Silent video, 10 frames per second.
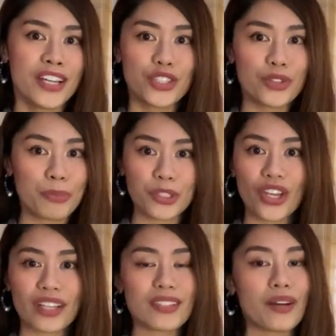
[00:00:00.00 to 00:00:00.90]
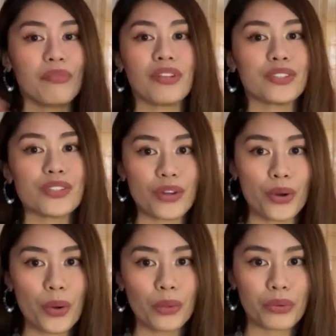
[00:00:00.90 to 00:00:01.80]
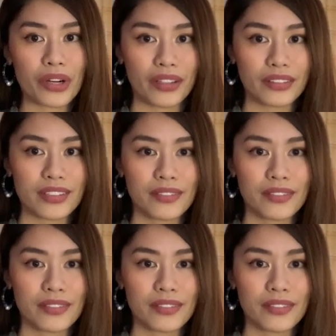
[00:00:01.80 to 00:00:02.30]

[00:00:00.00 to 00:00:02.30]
to project something to the whole world.